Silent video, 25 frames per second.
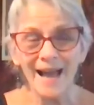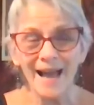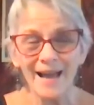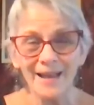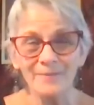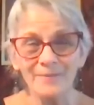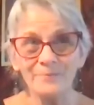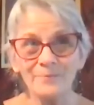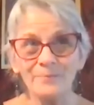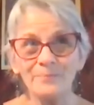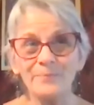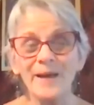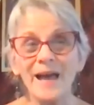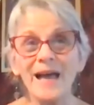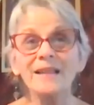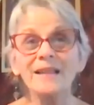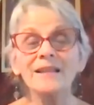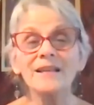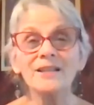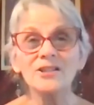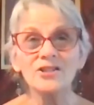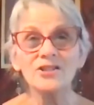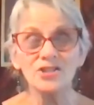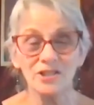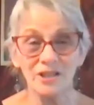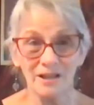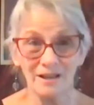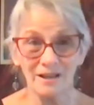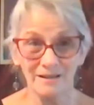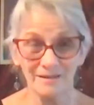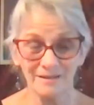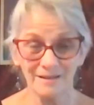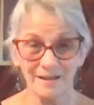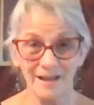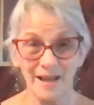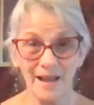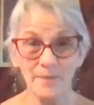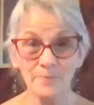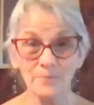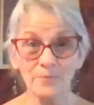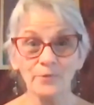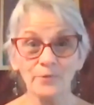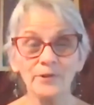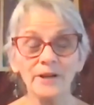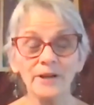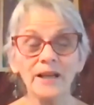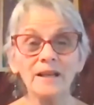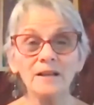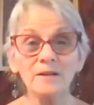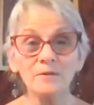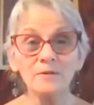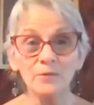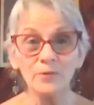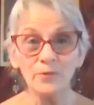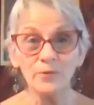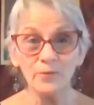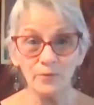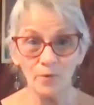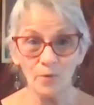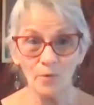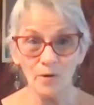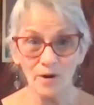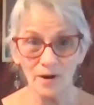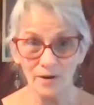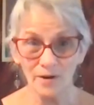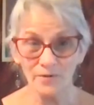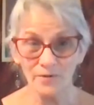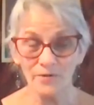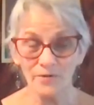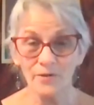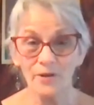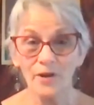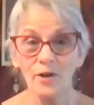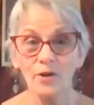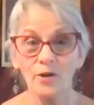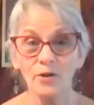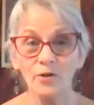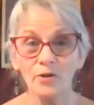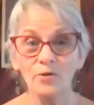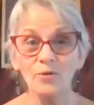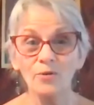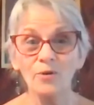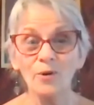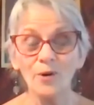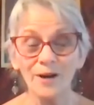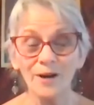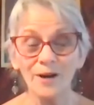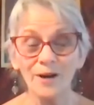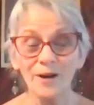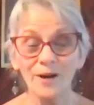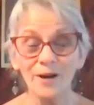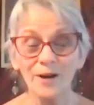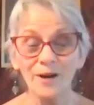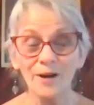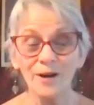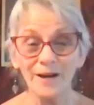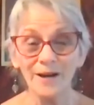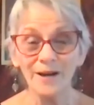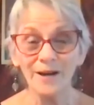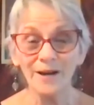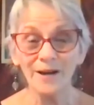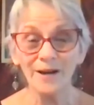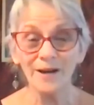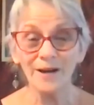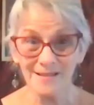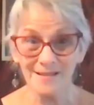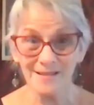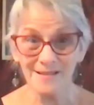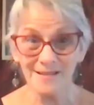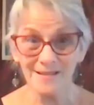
embellishing and bringing forth your essence,